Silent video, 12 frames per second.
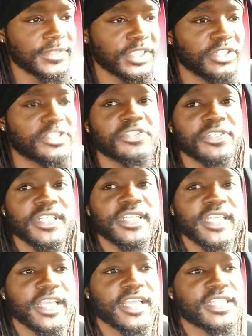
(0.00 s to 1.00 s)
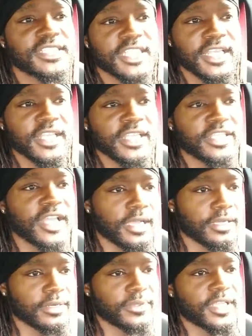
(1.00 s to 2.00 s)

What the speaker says: Neutral it is. You know, oh,